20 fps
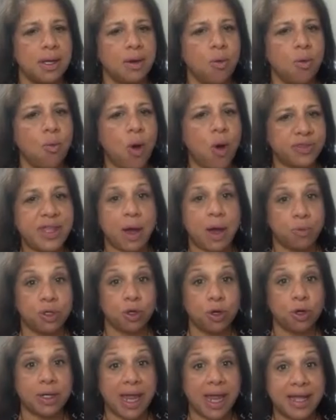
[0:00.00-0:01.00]
what that would
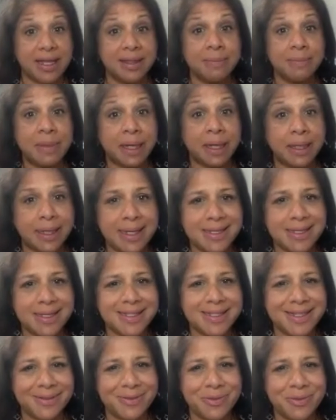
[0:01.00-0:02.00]
look like in the Middle
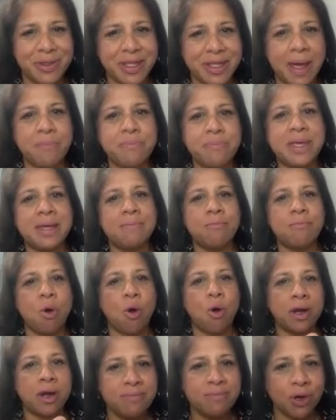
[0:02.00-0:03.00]
East, with them being
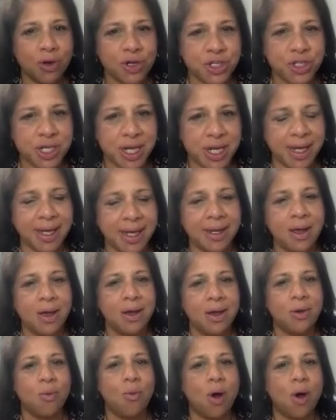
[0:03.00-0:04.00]
more emerging.
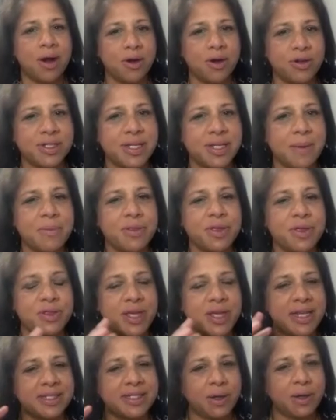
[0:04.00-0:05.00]
What are some of the
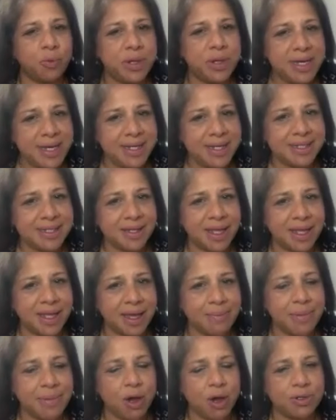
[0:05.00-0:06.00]
things that we need to think
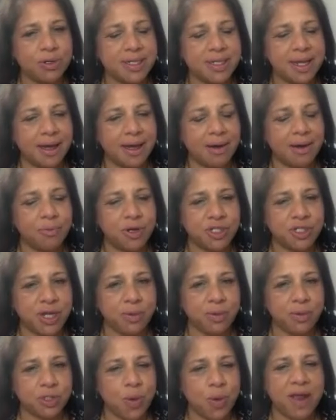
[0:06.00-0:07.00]
about? Uh, which I
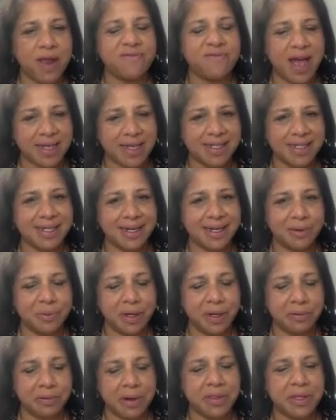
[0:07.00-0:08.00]
was quite fascinated
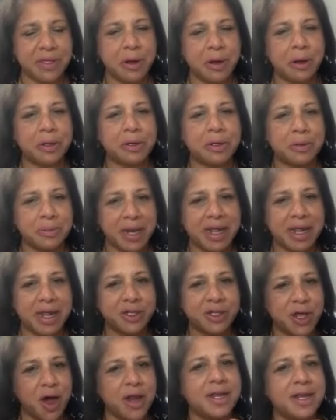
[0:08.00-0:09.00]
when I read the article, but I
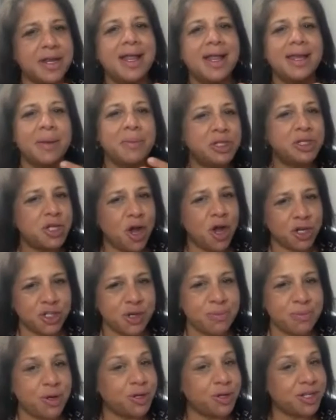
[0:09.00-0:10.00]
thought, let me talk to
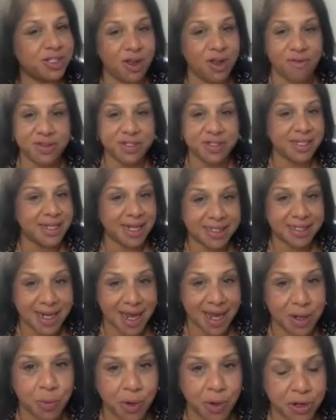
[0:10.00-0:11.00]
you about because obviously that's
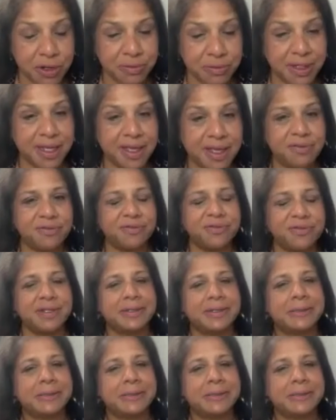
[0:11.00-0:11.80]
kind of where you live.